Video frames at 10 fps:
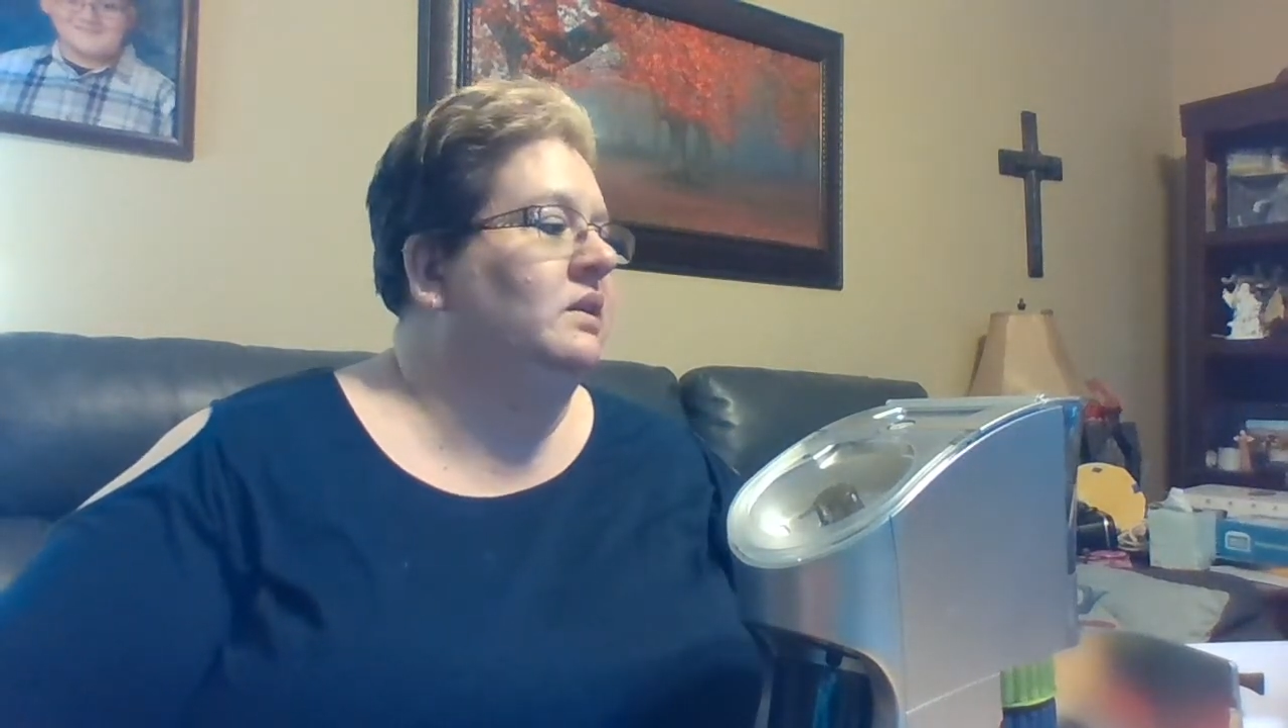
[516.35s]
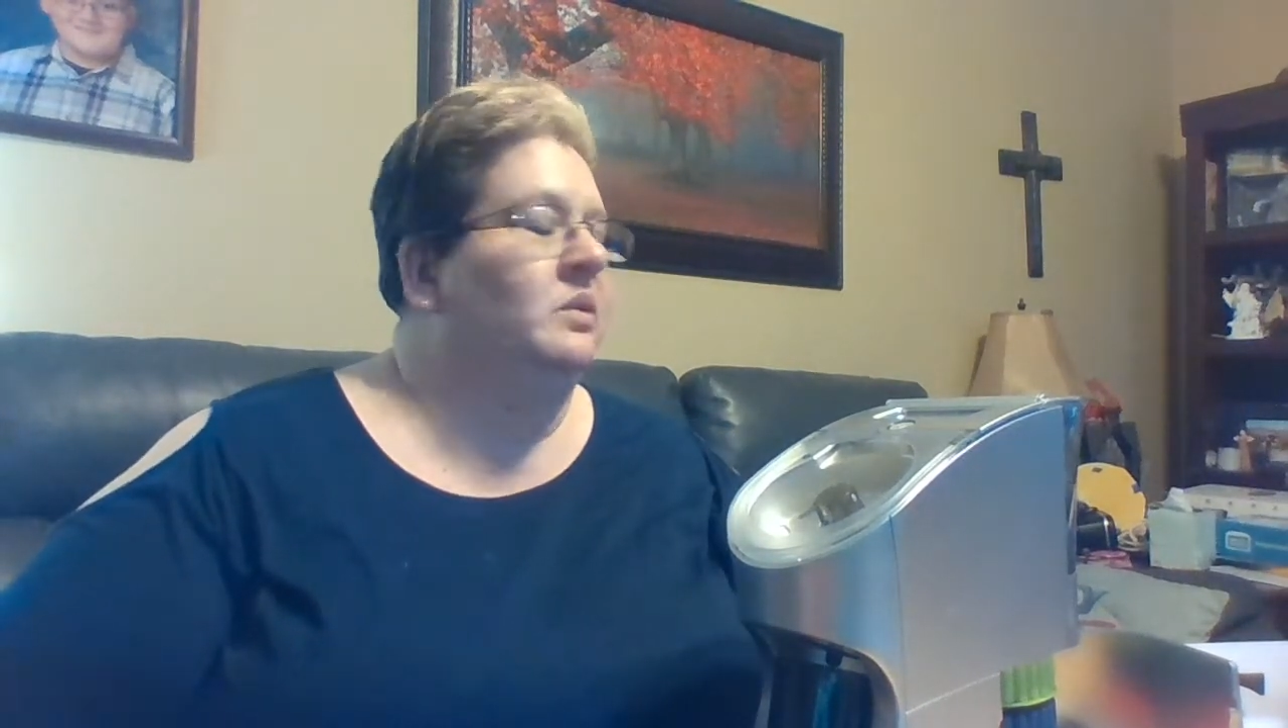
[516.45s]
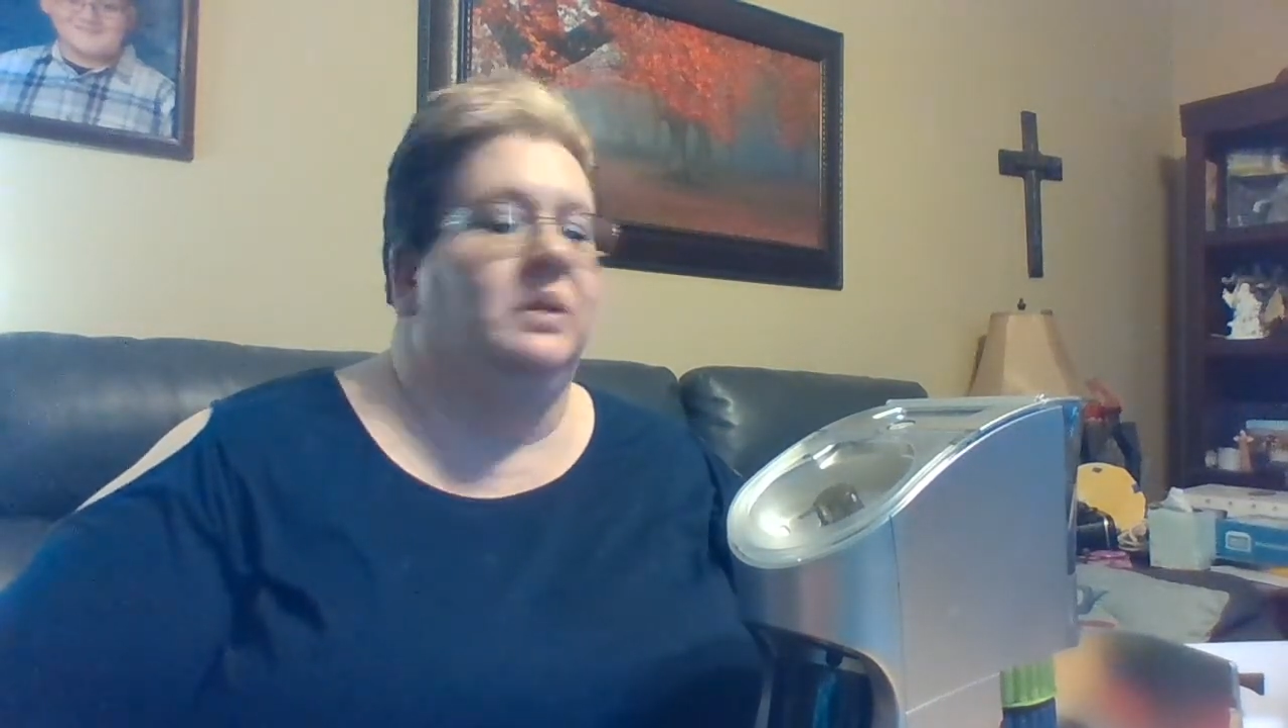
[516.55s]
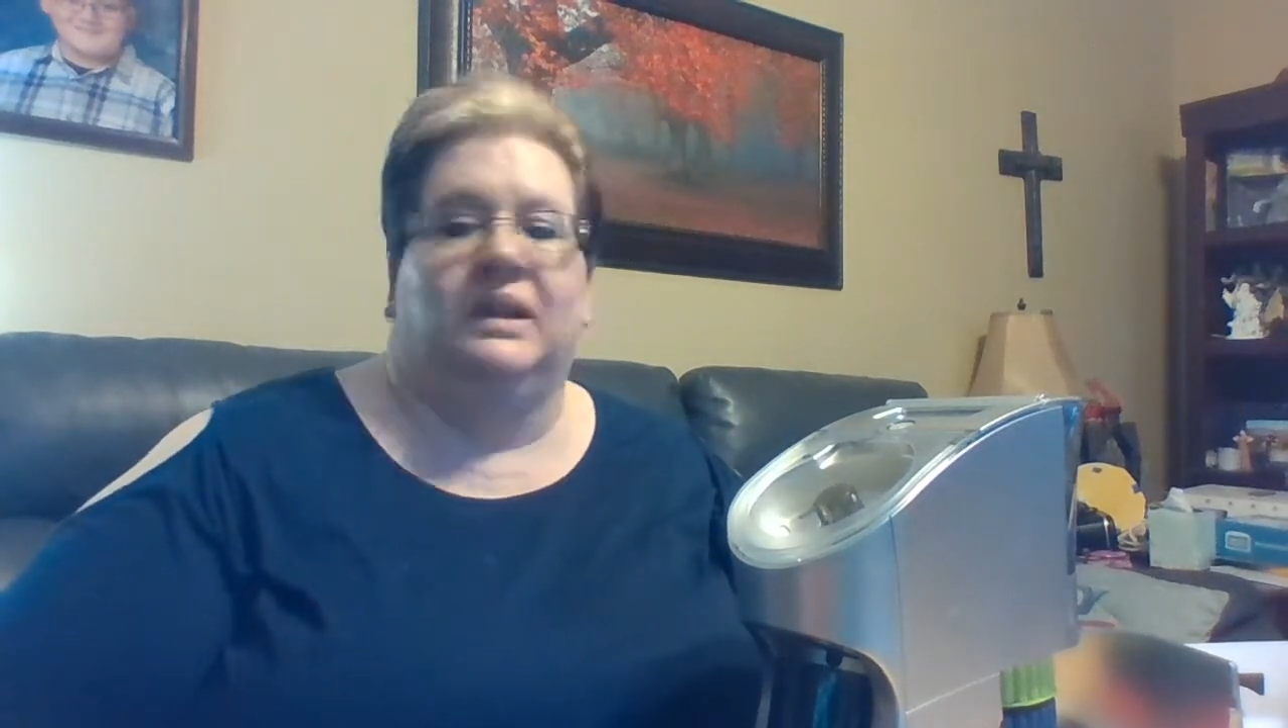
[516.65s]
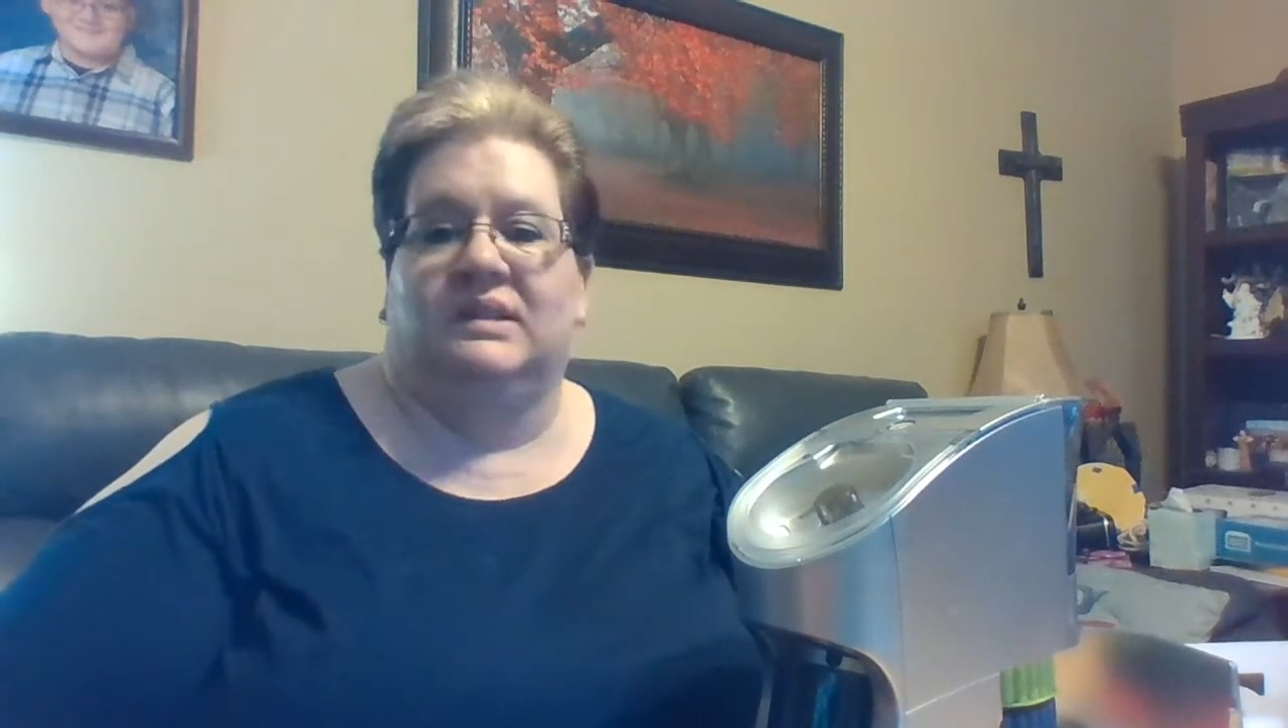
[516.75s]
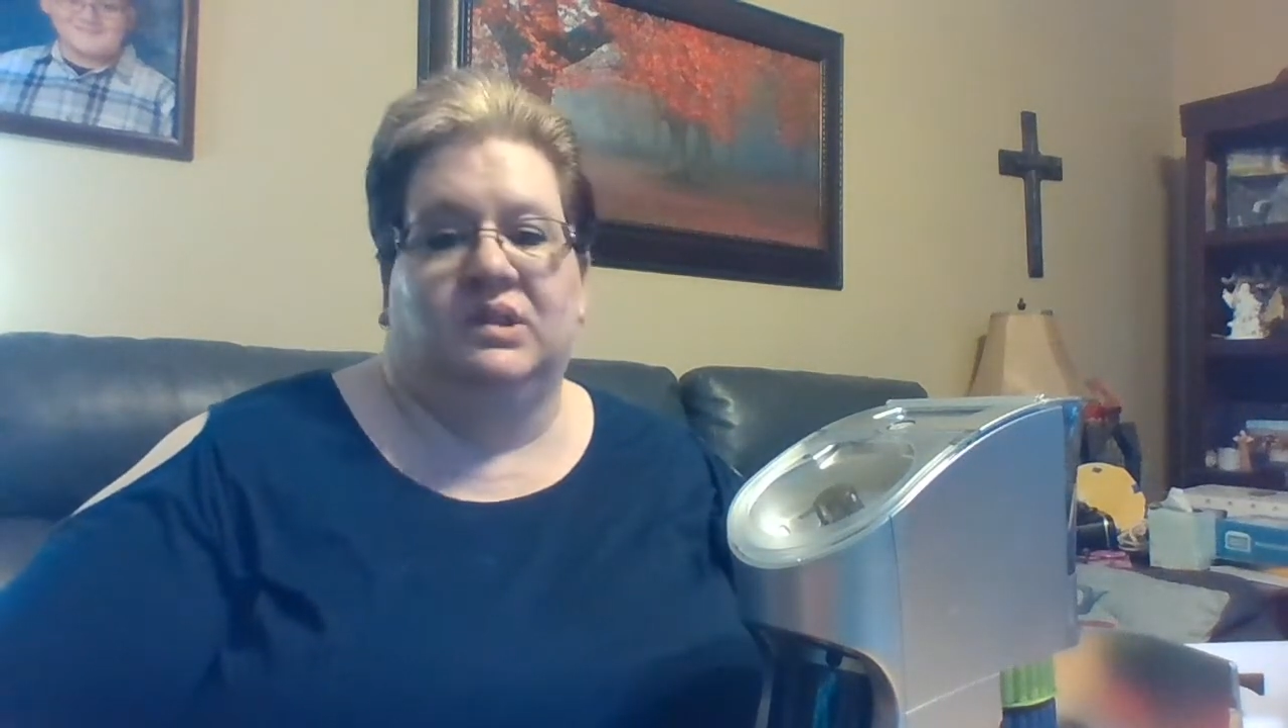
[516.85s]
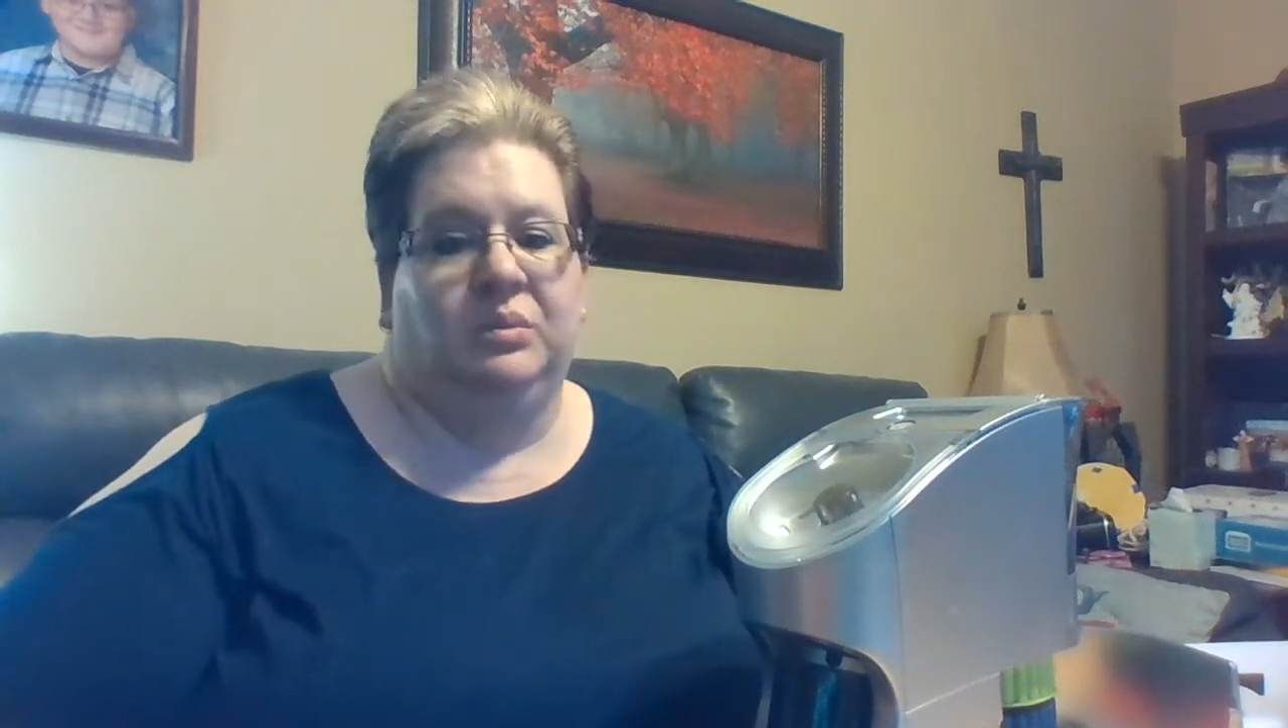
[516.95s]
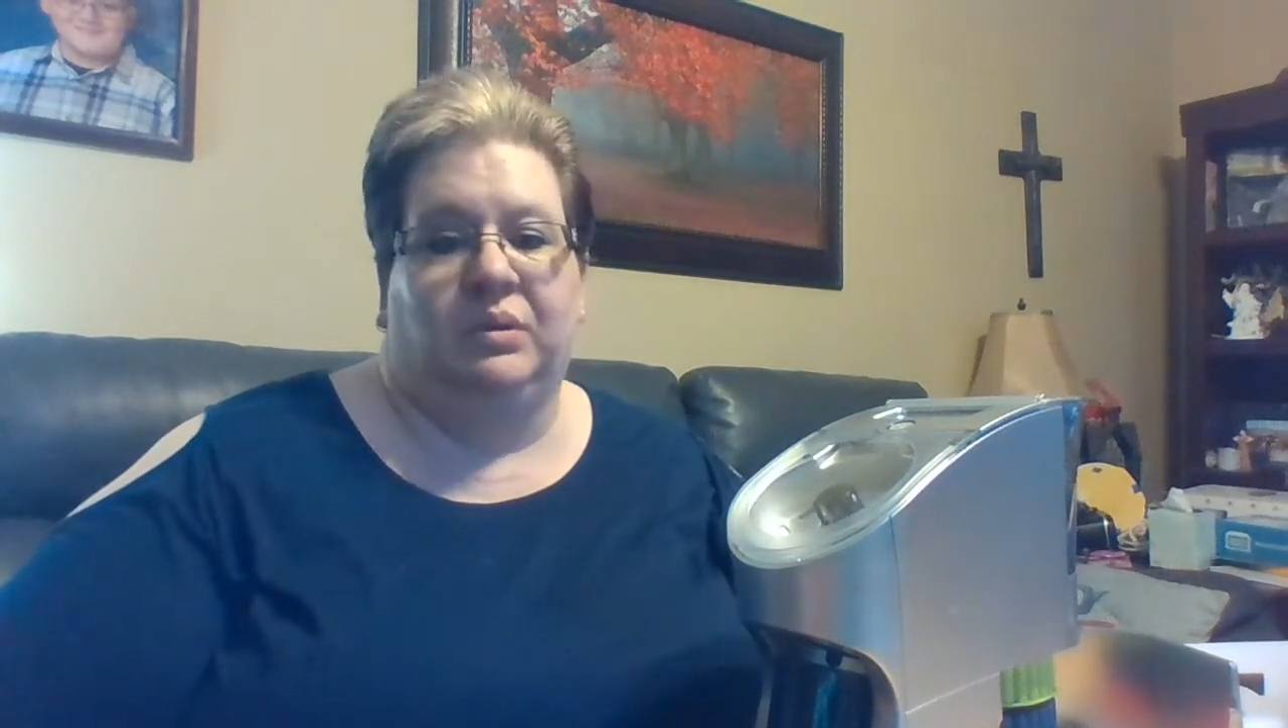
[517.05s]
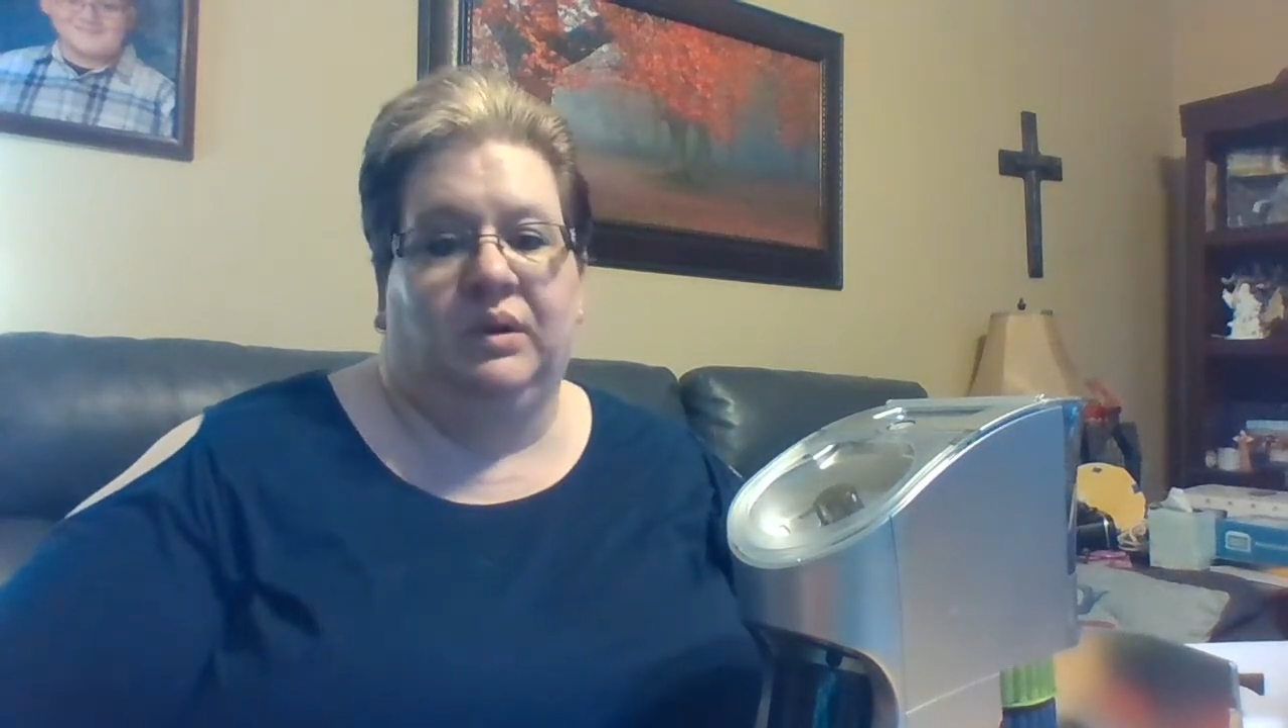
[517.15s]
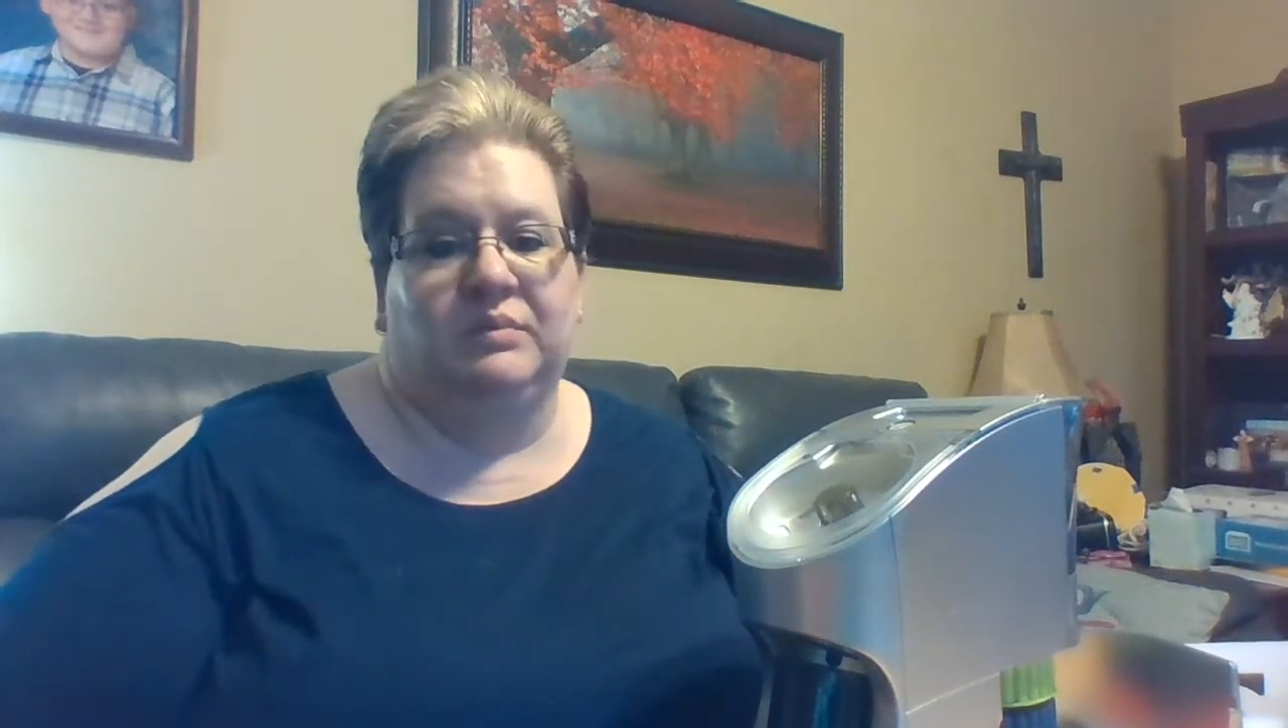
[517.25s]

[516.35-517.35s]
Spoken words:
Dino has